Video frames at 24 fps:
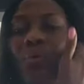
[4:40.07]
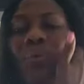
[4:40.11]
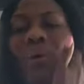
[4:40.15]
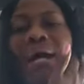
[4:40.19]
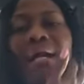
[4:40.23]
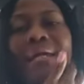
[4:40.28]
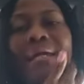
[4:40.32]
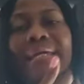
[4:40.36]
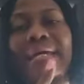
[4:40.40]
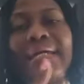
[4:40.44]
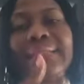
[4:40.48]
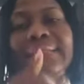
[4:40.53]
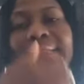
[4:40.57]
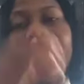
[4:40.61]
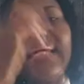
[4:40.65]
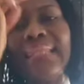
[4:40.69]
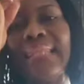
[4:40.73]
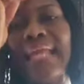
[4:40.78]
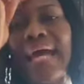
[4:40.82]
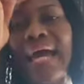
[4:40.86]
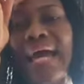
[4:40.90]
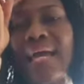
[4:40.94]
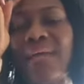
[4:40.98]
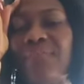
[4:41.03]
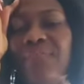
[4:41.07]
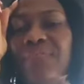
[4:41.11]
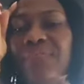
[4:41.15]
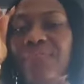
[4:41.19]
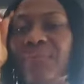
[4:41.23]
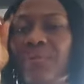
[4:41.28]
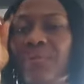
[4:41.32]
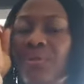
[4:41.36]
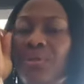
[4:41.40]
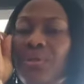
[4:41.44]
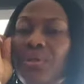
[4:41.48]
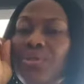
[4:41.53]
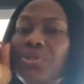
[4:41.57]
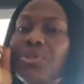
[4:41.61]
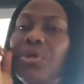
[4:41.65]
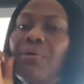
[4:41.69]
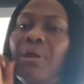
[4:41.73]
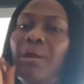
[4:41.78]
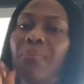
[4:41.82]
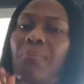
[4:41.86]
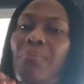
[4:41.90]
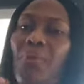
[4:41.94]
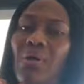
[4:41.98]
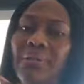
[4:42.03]
go and get a life, you're
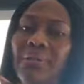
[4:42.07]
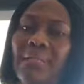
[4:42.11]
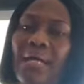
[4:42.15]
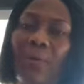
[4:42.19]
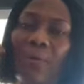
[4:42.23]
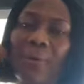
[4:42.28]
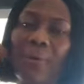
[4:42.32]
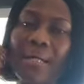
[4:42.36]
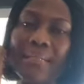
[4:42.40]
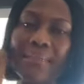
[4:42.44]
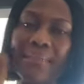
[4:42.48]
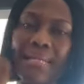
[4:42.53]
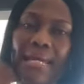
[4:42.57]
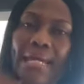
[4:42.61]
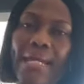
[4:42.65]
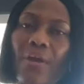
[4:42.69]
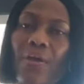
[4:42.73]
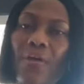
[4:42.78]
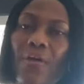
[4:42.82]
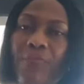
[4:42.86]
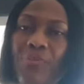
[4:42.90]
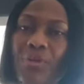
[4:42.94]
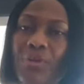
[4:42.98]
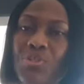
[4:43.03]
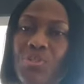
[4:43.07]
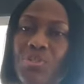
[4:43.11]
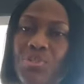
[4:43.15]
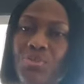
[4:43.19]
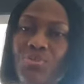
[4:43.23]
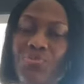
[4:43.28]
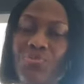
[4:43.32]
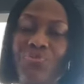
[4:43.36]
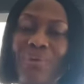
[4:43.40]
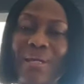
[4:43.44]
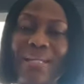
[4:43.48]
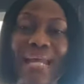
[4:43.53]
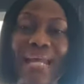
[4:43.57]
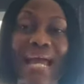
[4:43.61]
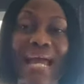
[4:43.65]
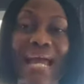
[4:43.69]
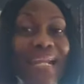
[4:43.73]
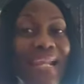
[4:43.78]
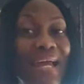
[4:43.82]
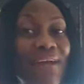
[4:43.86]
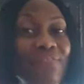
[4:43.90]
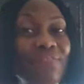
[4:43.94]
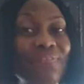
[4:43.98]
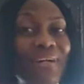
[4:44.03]
a mother, go and take care of your children,
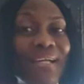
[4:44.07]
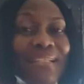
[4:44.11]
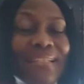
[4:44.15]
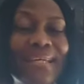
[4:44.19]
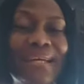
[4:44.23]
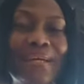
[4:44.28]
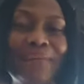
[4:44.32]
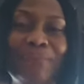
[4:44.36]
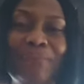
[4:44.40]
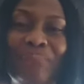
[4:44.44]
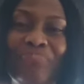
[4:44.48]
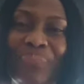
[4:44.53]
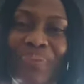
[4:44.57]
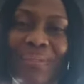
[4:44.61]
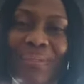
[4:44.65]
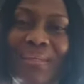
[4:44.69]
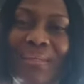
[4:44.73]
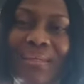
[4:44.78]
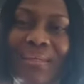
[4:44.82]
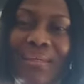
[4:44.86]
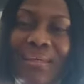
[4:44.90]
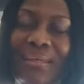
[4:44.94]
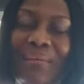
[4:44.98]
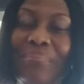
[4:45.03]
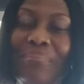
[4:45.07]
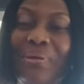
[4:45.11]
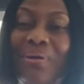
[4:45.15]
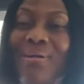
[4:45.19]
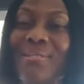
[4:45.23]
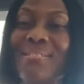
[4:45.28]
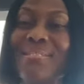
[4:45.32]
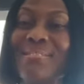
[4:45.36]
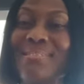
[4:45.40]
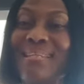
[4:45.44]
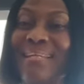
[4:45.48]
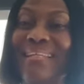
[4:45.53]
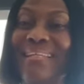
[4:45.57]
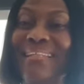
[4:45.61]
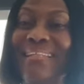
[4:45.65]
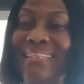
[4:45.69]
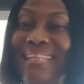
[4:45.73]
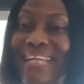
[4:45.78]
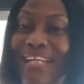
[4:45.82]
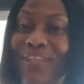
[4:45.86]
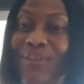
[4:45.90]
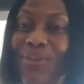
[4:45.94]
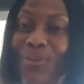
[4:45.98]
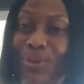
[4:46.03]
I laugh at them, because
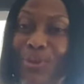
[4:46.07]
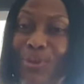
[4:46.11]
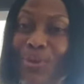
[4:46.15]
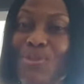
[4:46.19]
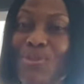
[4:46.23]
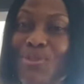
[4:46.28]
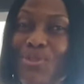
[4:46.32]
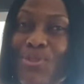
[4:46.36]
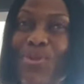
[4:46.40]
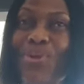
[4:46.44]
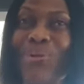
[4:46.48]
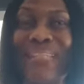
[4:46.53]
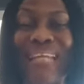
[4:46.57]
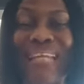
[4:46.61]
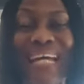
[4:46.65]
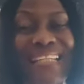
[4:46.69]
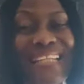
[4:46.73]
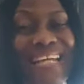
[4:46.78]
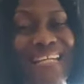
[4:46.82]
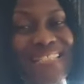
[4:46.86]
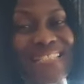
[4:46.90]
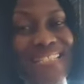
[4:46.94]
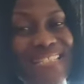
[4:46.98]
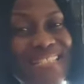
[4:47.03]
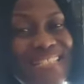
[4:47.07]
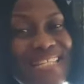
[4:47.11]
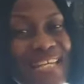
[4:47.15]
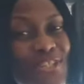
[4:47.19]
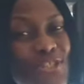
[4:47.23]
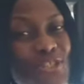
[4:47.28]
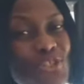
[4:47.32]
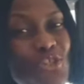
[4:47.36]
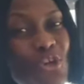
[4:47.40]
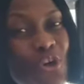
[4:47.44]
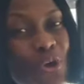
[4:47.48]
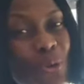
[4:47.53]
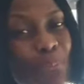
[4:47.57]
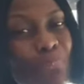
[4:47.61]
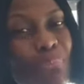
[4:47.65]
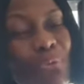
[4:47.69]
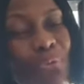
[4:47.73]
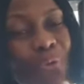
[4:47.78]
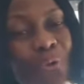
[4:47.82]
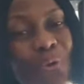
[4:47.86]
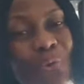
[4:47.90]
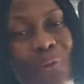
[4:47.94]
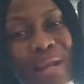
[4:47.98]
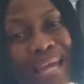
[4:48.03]
they don't know that that is a job.
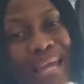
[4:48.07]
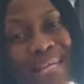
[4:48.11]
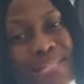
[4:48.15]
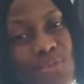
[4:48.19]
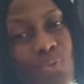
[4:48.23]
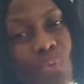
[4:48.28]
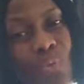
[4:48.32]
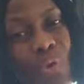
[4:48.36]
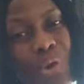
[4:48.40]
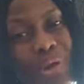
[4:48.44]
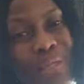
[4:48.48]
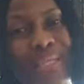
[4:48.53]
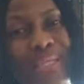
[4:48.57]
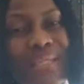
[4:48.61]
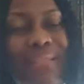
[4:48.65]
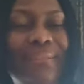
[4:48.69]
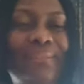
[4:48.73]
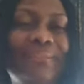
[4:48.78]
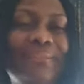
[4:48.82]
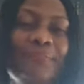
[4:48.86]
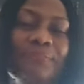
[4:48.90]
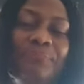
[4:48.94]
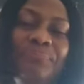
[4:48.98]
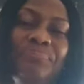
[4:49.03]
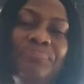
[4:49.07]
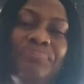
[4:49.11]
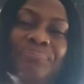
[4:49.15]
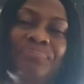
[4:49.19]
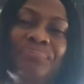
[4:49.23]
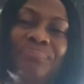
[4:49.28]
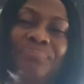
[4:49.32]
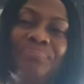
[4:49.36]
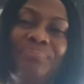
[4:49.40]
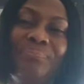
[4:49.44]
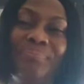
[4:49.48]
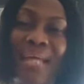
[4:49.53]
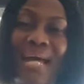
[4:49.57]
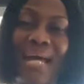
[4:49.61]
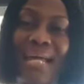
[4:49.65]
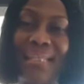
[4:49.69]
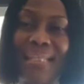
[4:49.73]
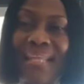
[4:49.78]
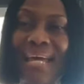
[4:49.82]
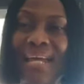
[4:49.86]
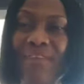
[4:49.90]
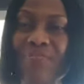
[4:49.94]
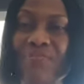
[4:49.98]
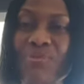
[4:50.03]
Cora is working. That
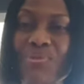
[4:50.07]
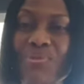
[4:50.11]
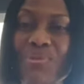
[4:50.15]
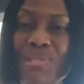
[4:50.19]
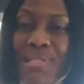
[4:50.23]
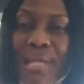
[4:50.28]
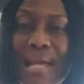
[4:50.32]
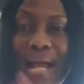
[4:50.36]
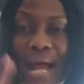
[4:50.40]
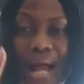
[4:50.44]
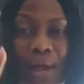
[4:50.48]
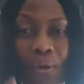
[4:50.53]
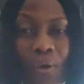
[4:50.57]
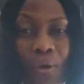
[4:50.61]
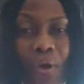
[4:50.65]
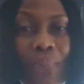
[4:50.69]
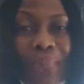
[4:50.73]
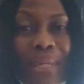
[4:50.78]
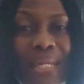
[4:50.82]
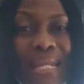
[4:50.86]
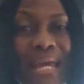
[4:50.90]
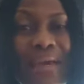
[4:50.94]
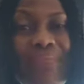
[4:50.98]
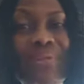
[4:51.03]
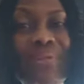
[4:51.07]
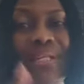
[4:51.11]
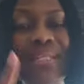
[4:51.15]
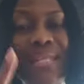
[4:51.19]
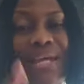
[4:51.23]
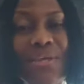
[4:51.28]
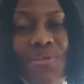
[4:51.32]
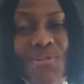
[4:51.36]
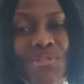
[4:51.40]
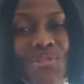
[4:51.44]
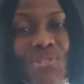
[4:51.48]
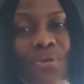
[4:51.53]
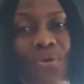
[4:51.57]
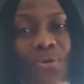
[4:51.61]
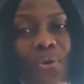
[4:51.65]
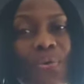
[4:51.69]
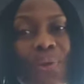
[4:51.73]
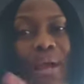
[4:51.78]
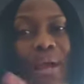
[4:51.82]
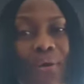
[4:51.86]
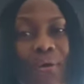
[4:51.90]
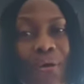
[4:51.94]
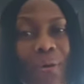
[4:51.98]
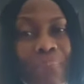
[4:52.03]
life you see her coming every day, you see
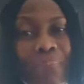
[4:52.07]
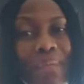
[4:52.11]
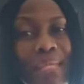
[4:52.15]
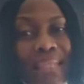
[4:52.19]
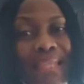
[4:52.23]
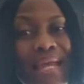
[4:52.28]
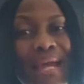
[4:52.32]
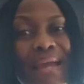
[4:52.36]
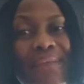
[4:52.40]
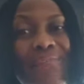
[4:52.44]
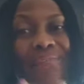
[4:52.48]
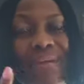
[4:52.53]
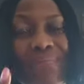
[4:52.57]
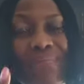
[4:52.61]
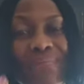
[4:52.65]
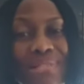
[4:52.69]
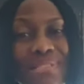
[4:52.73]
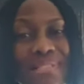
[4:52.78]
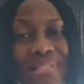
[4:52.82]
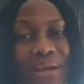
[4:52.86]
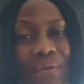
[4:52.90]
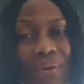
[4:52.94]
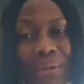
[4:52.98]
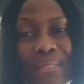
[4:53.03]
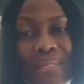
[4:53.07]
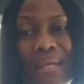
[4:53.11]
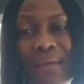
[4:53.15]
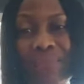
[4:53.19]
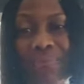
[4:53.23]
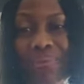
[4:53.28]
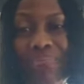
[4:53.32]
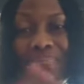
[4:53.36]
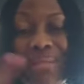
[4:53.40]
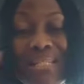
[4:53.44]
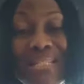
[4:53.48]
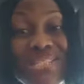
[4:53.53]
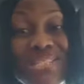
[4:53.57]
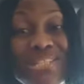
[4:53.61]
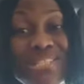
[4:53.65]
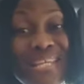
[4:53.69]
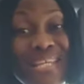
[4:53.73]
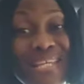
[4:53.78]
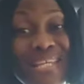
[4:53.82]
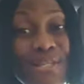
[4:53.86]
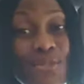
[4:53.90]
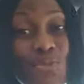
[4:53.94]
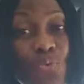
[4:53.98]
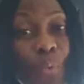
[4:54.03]
Cora coming live every second, every minute,
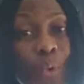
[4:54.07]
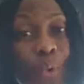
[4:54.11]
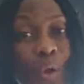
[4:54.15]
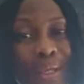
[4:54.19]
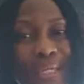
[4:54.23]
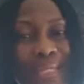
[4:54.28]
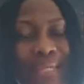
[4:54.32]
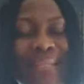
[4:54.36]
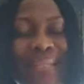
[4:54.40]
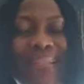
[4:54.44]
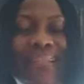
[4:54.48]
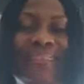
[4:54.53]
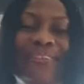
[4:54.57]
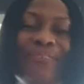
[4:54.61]
she is working.